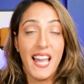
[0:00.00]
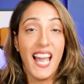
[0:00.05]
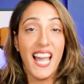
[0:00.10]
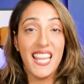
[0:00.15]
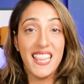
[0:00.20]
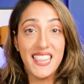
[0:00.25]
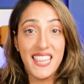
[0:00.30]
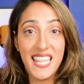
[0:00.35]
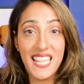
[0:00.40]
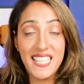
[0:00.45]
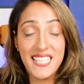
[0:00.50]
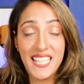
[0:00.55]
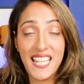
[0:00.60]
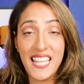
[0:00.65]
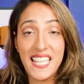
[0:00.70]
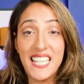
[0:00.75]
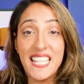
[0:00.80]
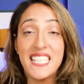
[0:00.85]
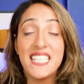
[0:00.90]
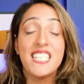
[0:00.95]
And this, in
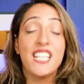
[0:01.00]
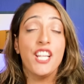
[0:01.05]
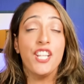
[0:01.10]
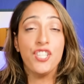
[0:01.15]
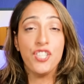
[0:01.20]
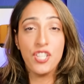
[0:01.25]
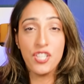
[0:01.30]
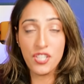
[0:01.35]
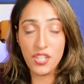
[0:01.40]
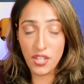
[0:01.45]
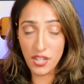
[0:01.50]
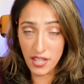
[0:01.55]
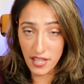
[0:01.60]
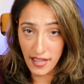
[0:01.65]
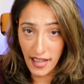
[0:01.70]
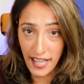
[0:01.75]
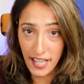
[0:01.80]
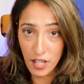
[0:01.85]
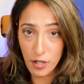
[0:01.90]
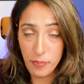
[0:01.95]
addition to the
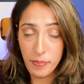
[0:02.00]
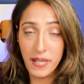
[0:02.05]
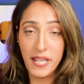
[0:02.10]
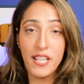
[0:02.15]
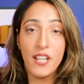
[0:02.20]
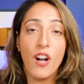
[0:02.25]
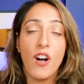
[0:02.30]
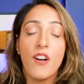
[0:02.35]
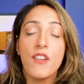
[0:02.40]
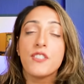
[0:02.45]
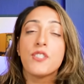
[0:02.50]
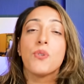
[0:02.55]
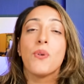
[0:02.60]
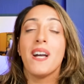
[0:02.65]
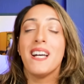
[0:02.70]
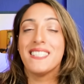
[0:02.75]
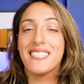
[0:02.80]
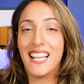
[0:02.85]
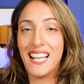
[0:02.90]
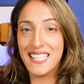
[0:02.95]
lycopene, also
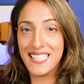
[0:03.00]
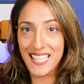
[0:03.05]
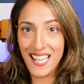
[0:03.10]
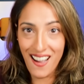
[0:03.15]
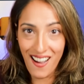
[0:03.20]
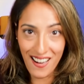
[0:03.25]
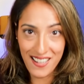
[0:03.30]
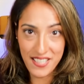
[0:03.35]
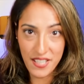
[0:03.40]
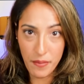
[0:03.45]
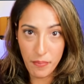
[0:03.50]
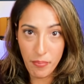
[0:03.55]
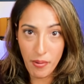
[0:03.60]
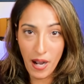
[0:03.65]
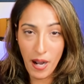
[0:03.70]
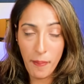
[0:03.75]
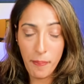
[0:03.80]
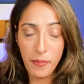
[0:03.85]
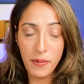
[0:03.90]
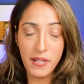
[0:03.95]
has antioxidant
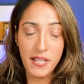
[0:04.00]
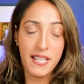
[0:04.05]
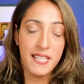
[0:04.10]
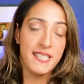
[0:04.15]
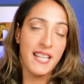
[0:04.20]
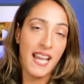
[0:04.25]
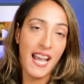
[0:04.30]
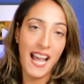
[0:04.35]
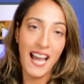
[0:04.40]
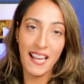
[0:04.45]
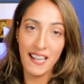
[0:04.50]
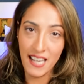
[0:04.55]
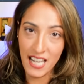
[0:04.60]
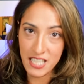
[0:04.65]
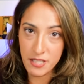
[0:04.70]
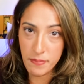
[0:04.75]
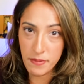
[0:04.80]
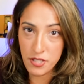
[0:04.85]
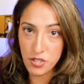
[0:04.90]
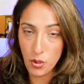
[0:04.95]
properties and has
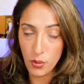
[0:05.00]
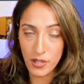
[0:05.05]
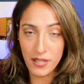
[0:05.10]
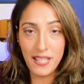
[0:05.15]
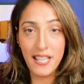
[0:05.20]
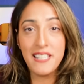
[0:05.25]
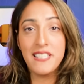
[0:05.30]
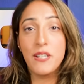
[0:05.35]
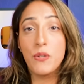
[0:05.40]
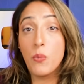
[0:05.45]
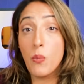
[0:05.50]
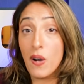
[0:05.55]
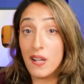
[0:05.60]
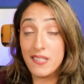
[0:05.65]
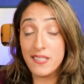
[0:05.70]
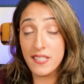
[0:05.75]
been shown, at least in one